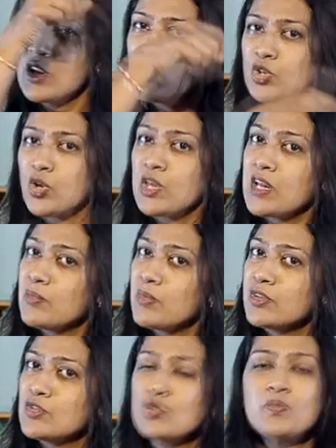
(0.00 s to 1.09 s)
you know, talking
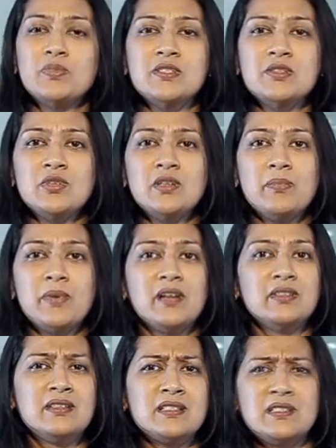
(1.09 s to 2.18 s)
about the super student
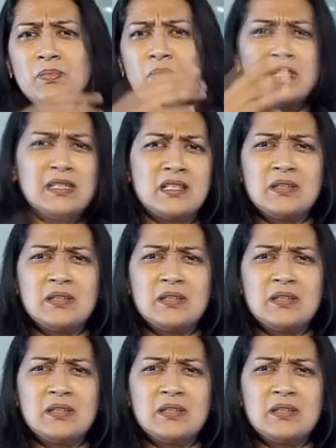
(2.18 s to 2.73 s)
part, the discipline,